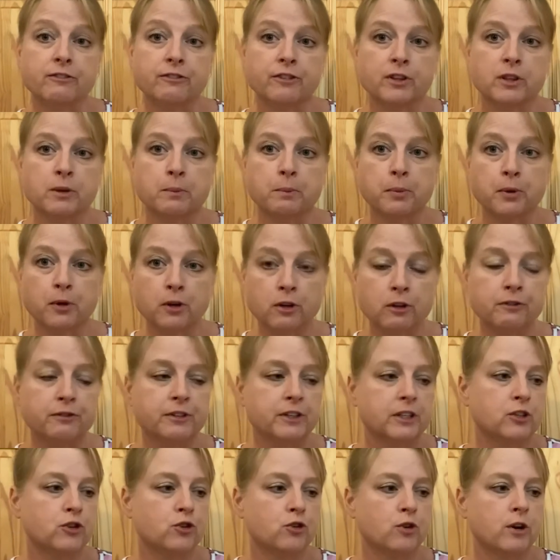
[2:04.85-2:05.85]
for the
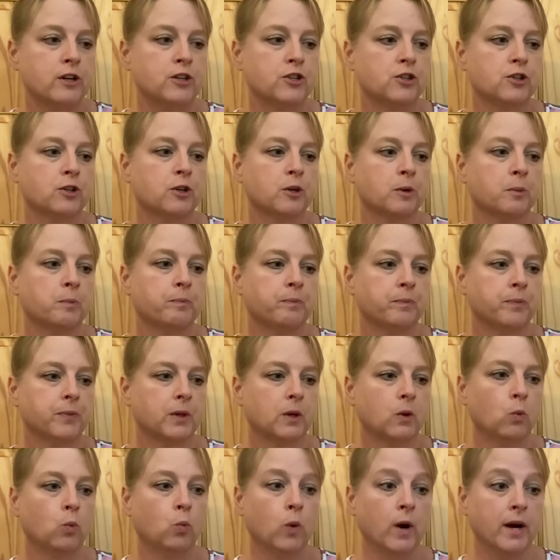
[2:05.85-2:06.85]
perfect treasure.
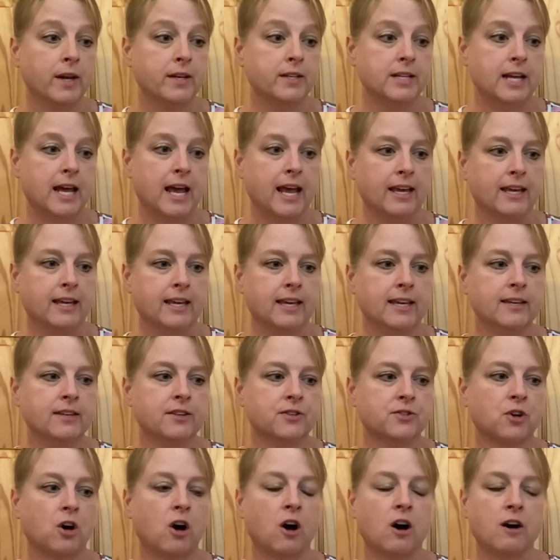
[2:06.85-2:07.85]
One day, he
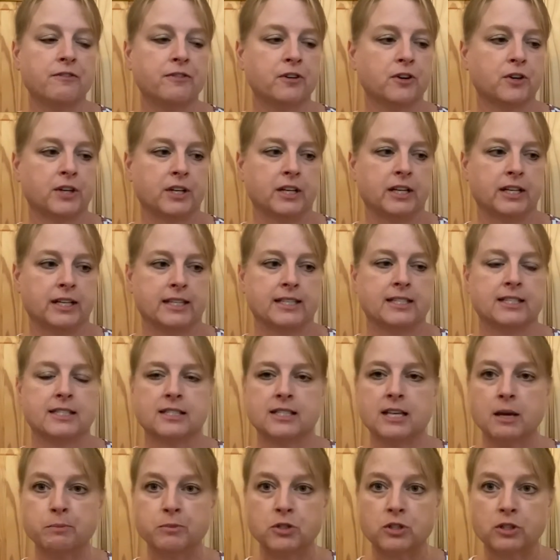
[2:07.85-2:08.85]
is offered an
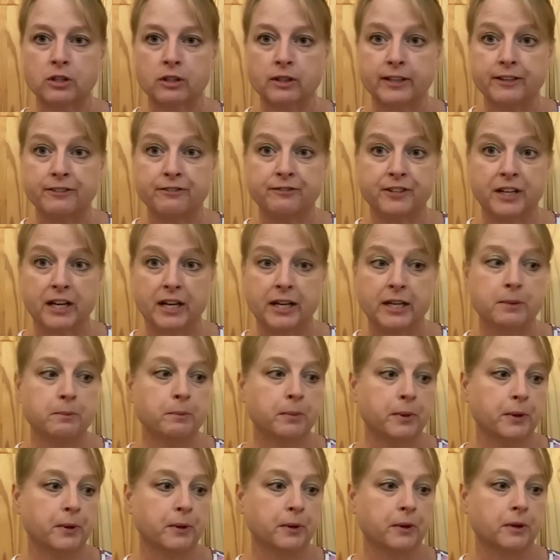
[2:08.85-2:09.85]
exceptionally fine
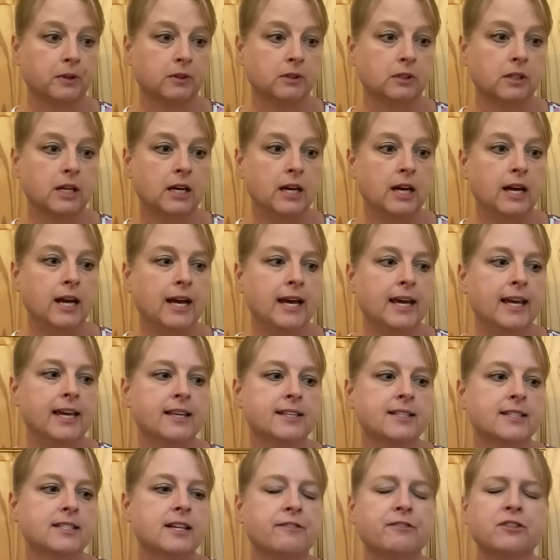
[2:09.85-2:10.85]
pearl. He
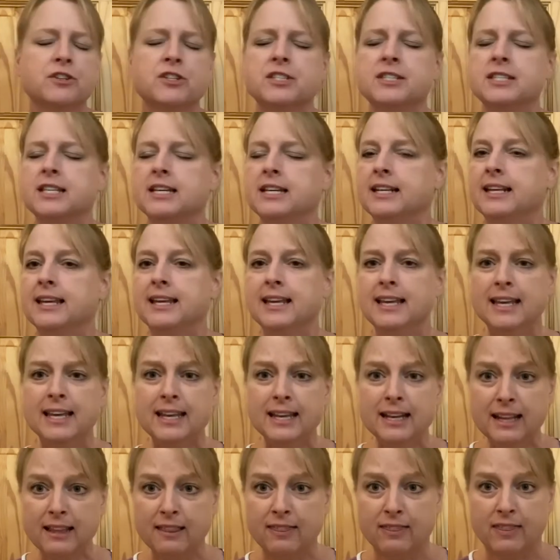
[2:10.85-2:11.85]
has never seen
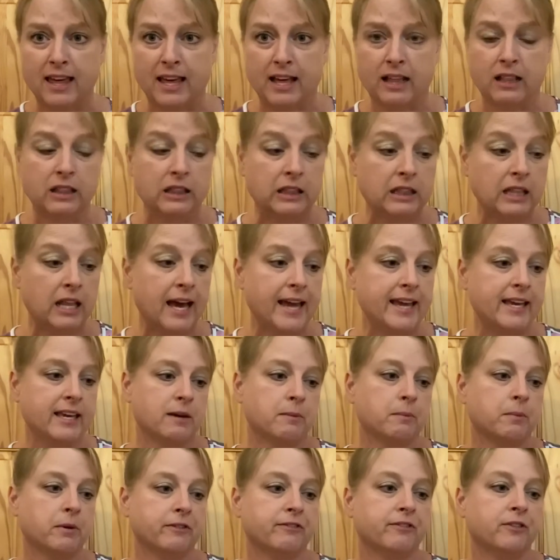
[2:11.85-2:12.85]
anything like
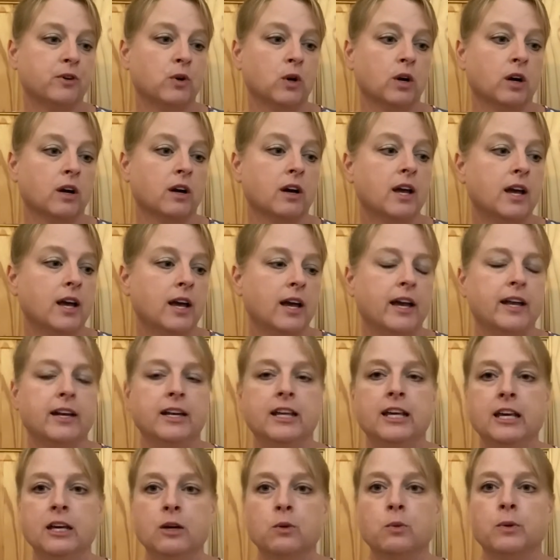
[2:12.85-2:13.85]
it before, and
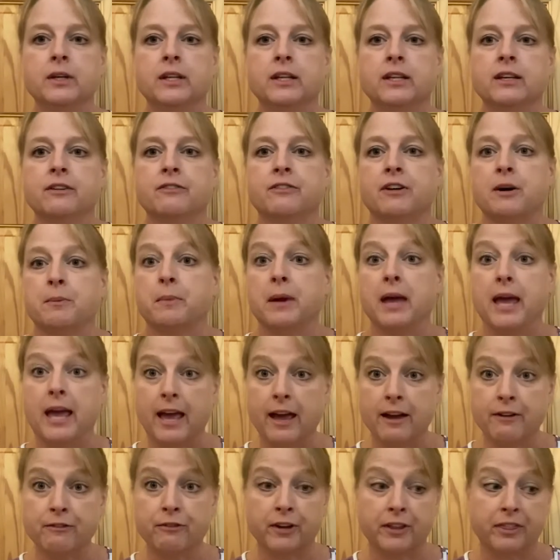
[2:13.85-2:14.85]
he would give up
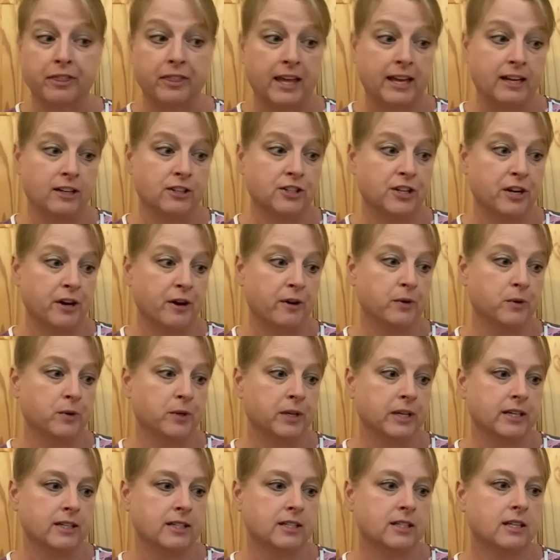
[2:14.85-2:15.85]
everything to own
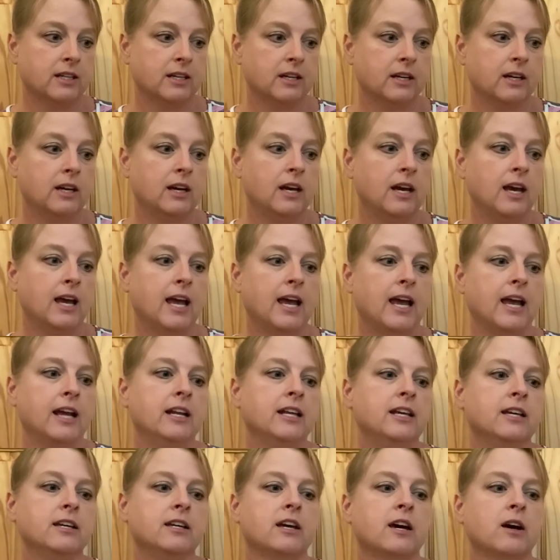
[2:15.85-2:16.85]
it. And
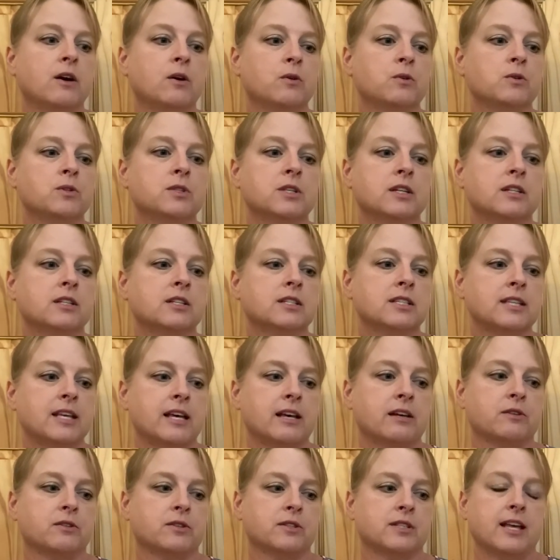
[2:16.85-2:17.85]
he goes and
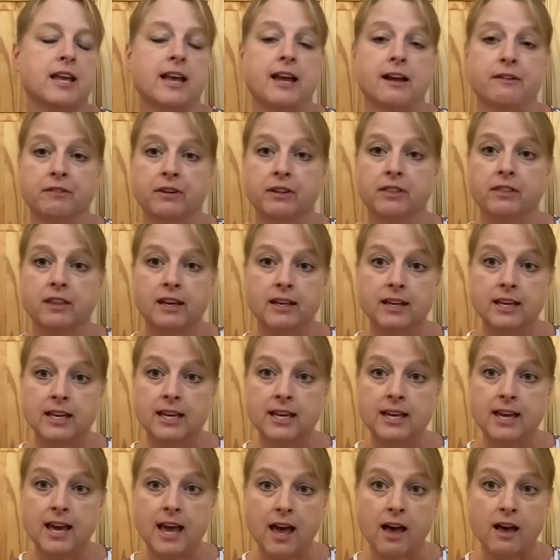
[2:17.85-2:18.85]
sells everything
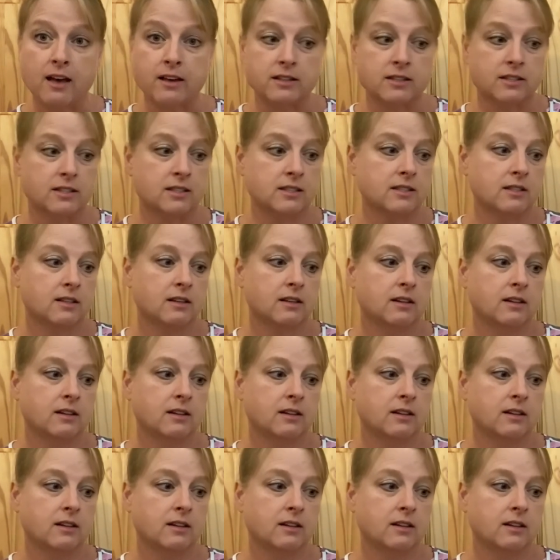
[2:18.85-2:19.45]
he has.